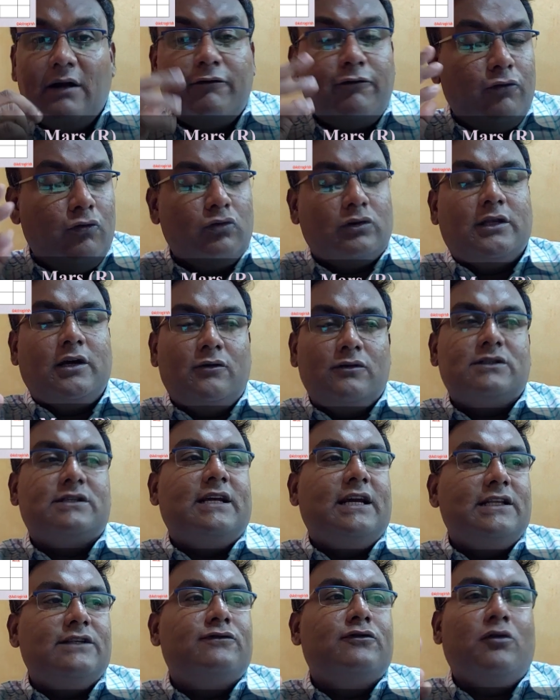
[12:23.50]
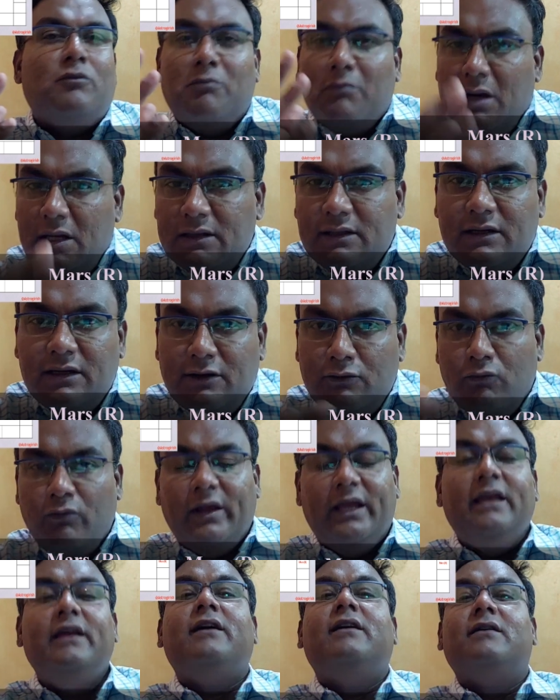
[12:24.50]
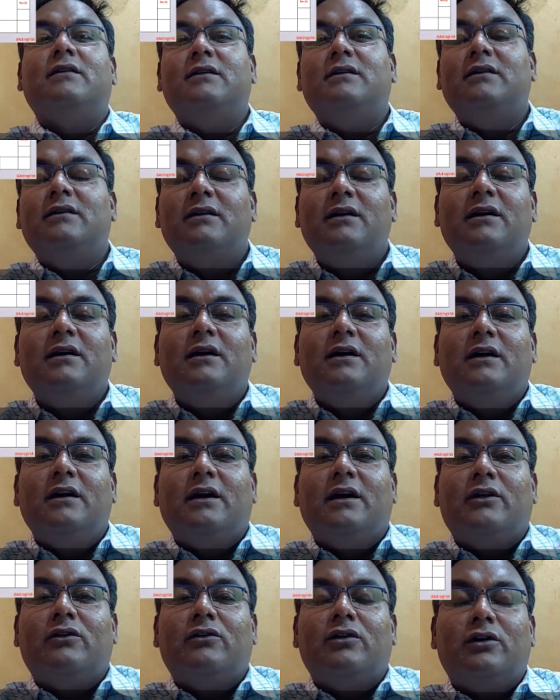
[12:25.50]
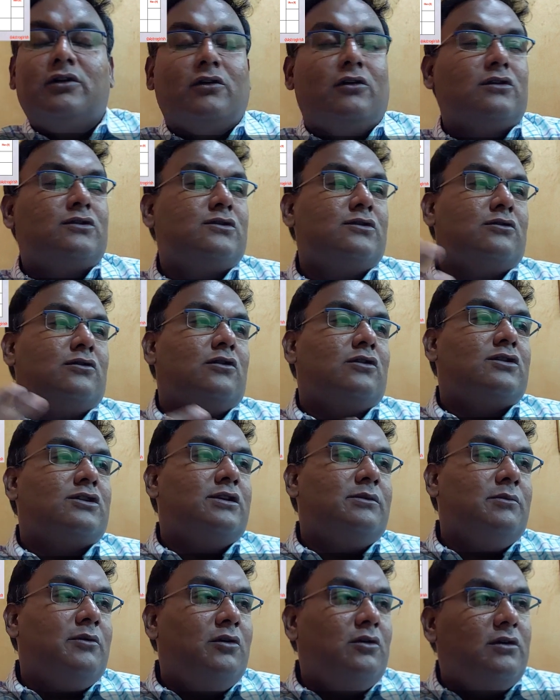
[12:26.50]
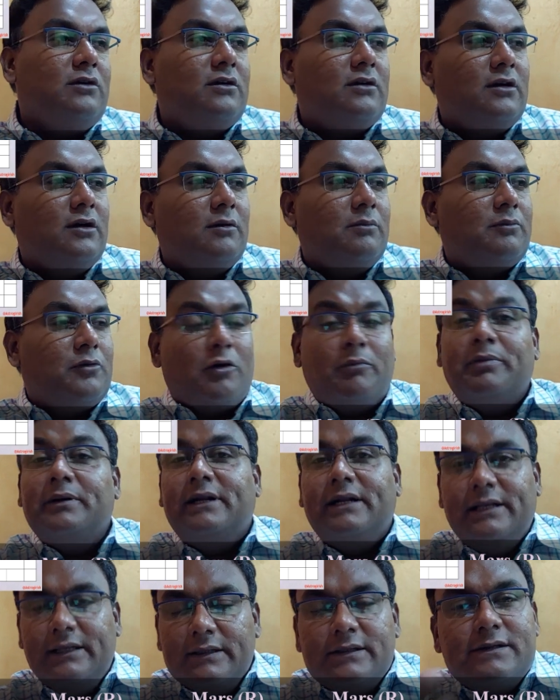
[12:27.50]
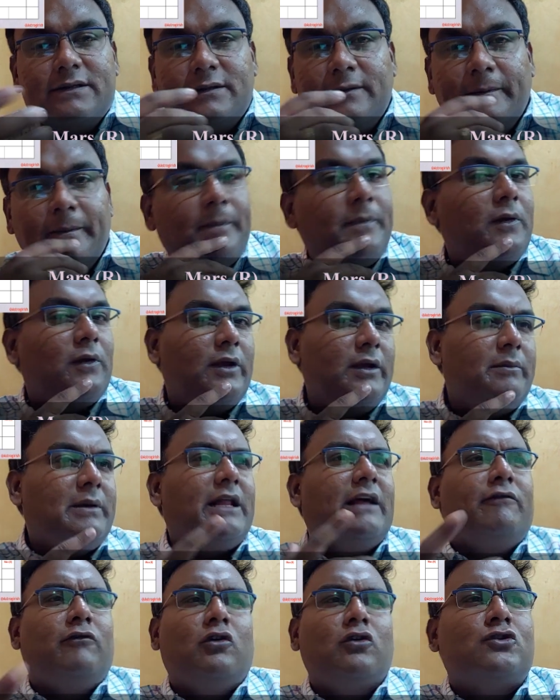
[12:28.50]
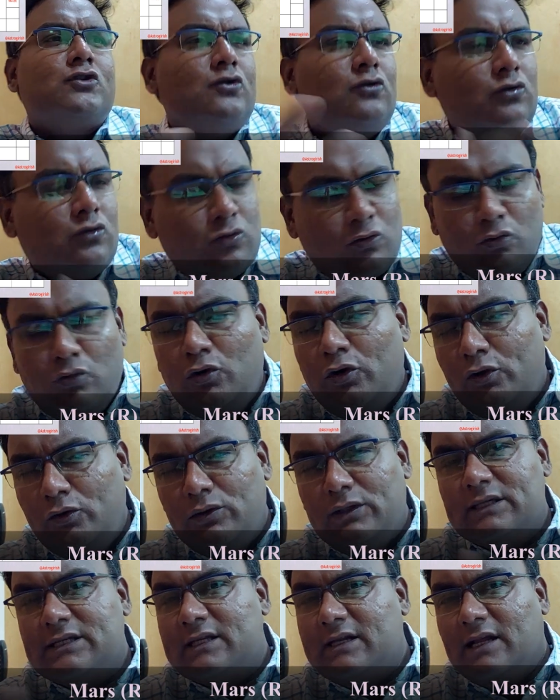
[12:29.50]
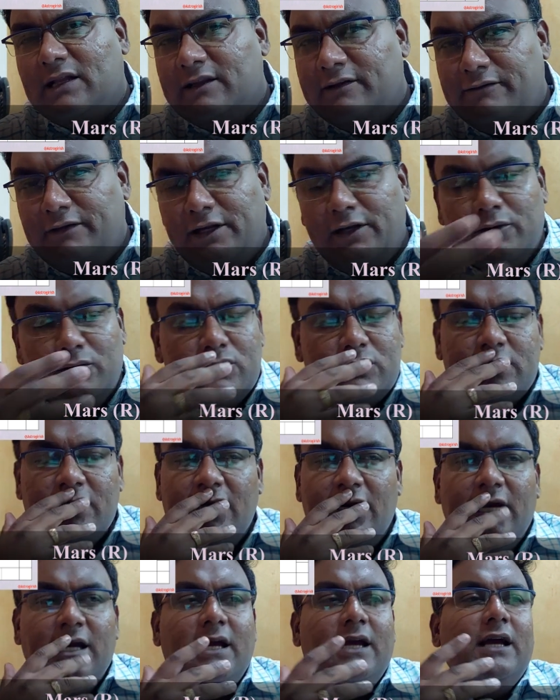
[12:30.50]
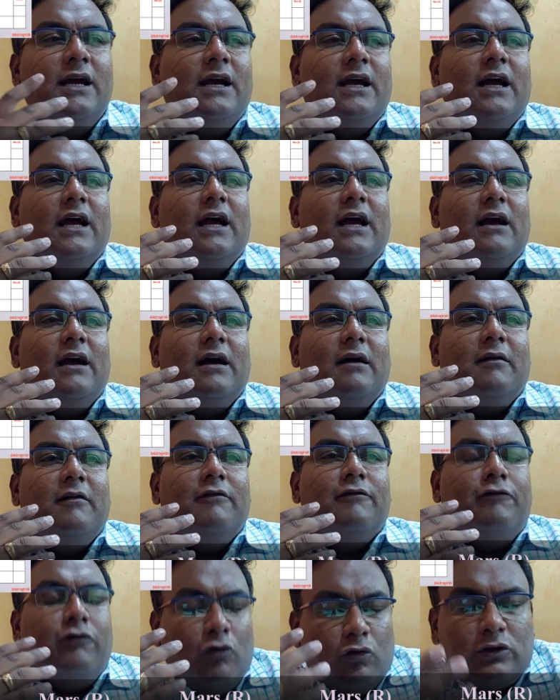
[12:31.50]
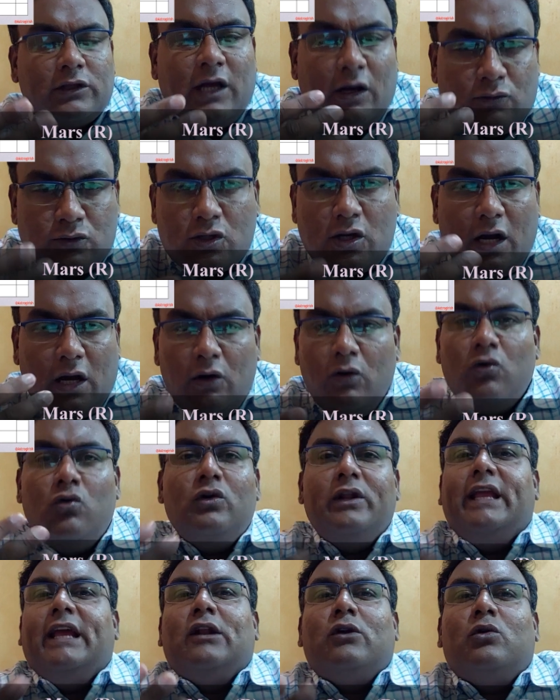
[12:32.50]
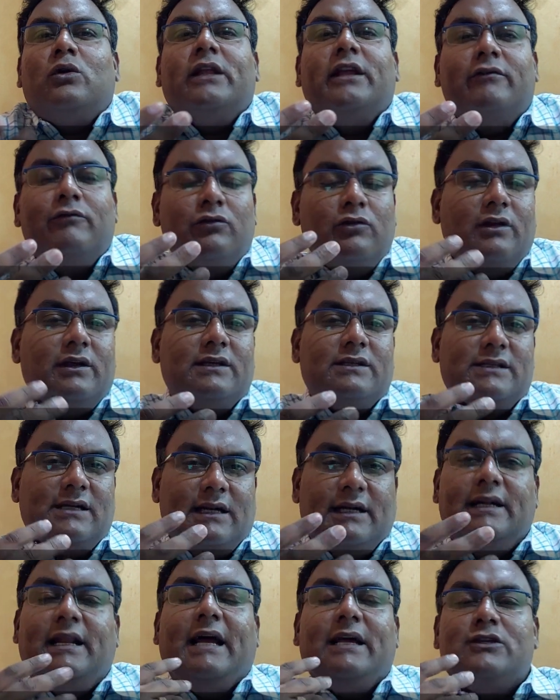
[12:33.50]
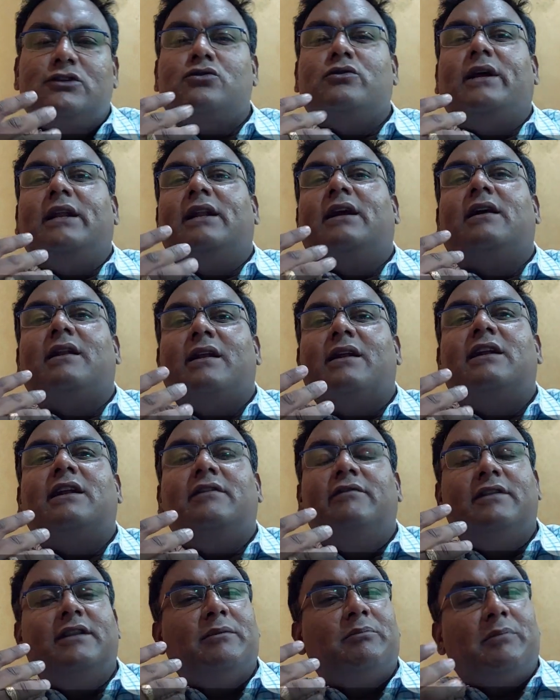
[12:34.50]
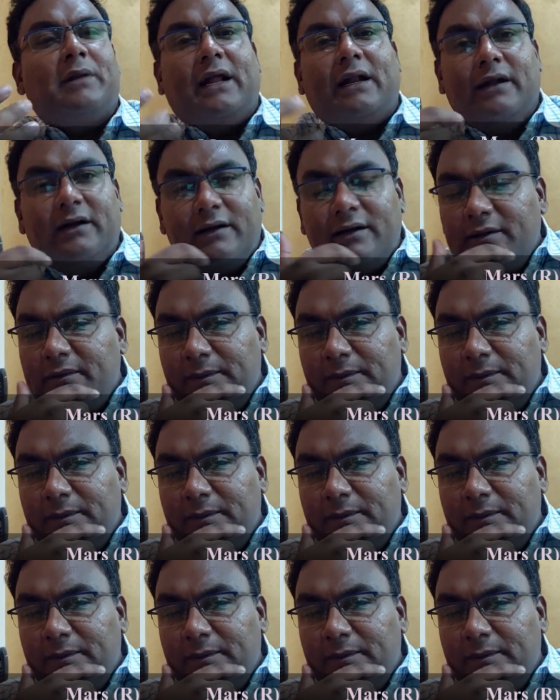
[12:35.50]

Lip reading: fourth house stands for mother, vehicle, it also talks about properties. Okay, but I've also told you this in other videos. Fourth house alone cannot give you the result. It has to get connected with the planet.